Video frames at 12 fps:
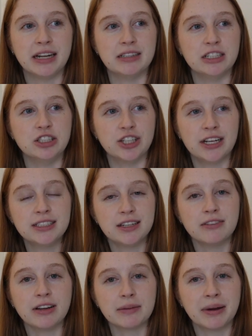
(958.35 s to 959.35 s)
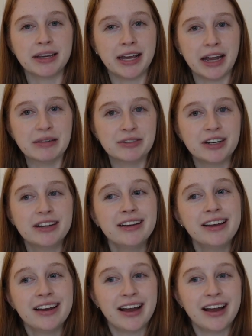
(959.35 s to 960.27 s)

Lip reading: and the gist of like my camera.